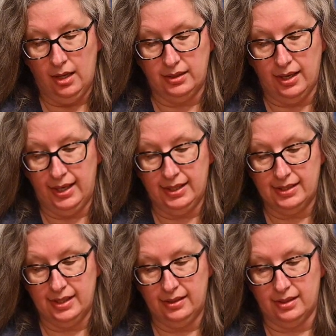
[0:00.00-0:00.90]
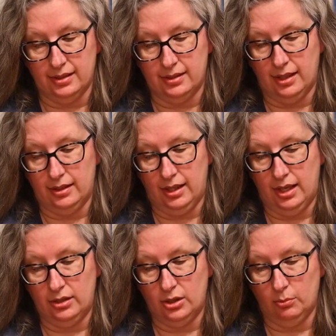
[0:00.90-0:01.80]
Diana senses that the
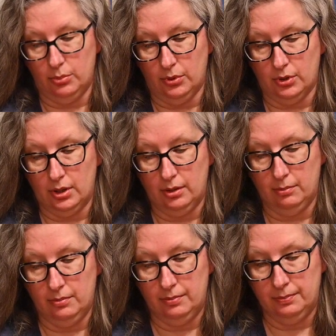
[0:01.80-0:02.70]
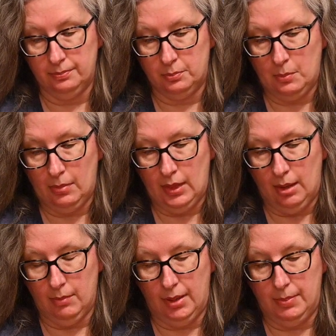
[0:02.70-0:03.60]
ancient book
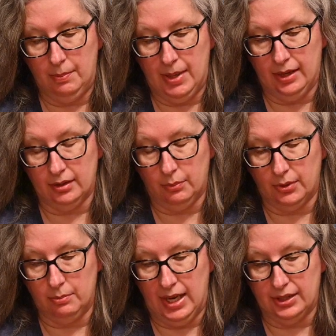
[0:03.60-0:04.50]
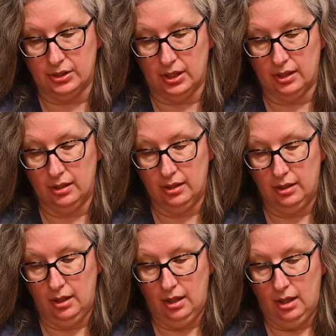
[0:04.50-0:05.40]
might be bound up with magic,
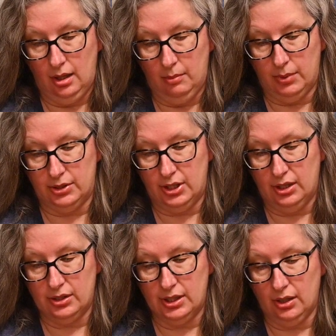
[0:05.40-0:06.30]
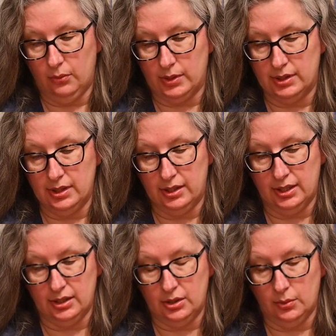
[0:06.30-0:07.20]
but she herself wants
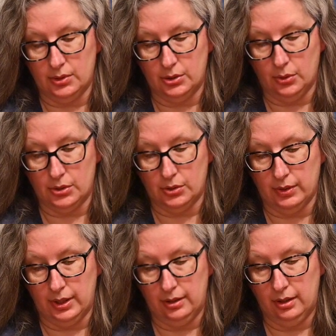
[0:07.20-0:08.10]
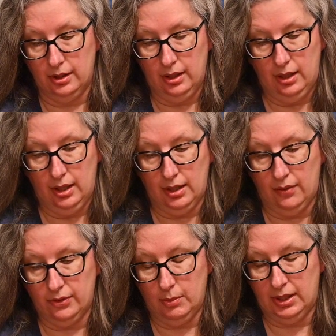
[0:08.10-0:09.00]
nothing to do with sorcery. And
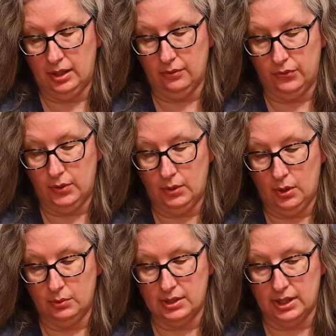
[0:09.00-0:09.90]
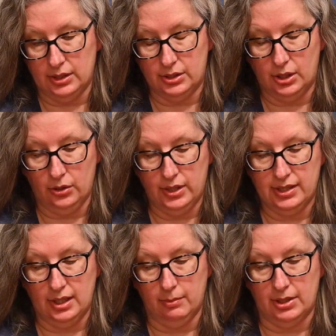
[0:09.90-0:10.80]
after making a few notes on its
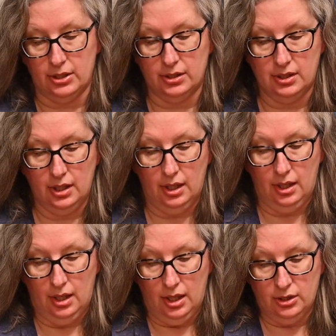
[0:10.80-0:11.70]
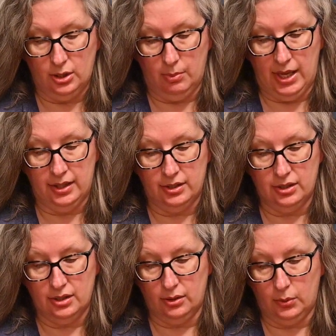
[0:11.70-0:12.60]
curious images, she
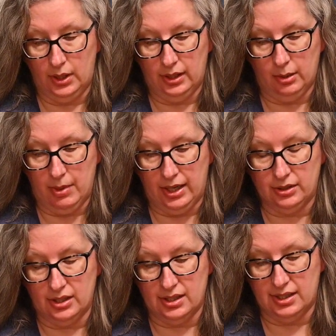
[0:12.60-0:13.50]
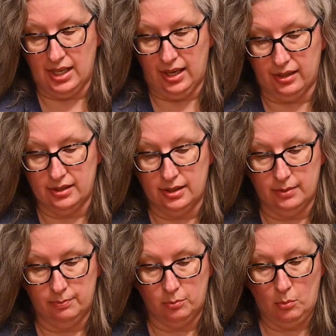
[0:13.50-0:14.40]
banishes it quickly back to the stacks.